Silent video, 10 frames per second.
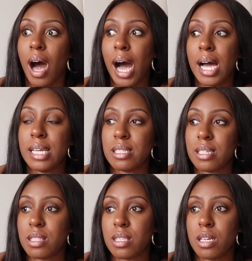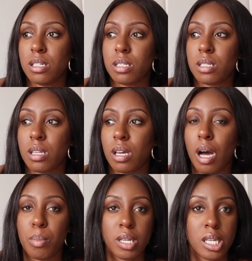I did this a
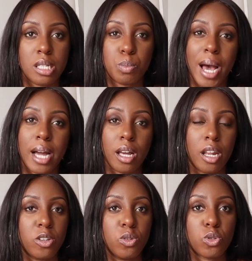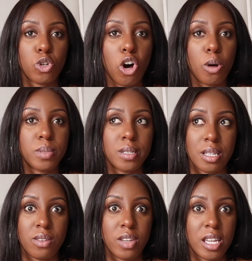couple of years back and I used Top
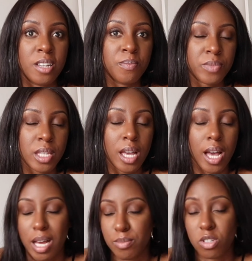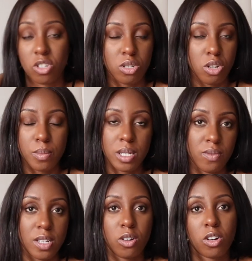CV. So it's just
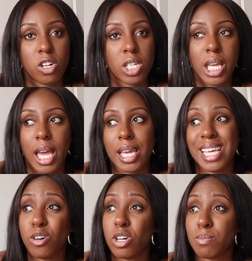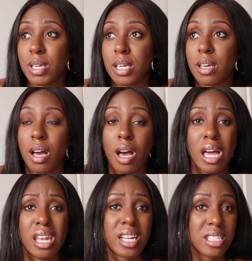topcv.co.uk. It cost me
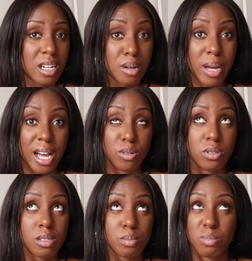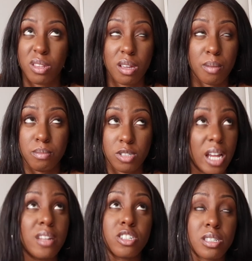£99,
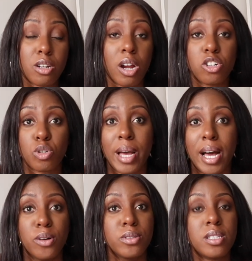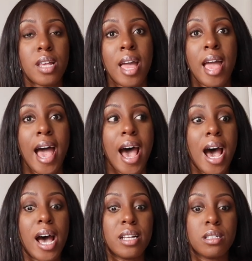yeah, just under £100,
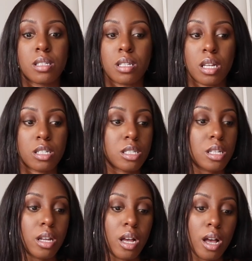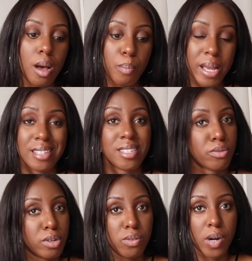and they just did a
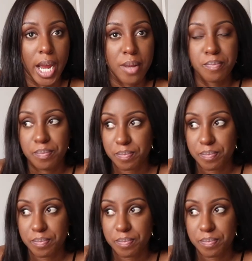basic rewrite,